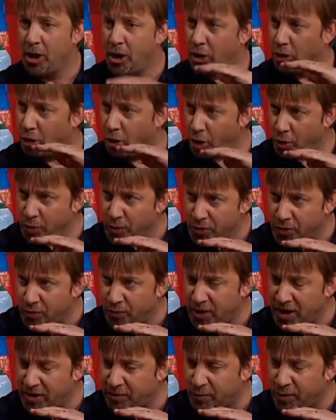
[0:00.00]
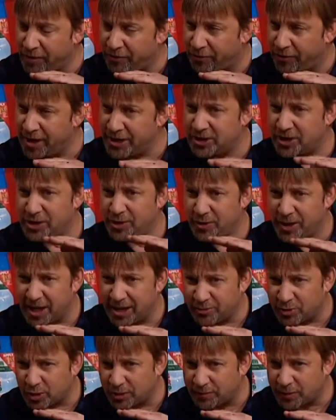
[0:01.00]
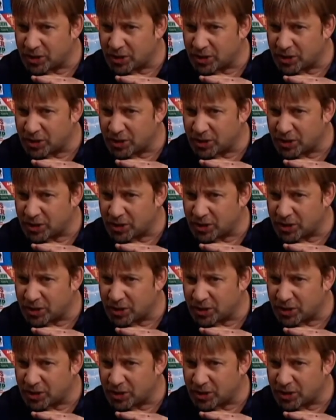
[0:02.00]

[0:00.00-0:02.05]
along with the refreezing, you get sort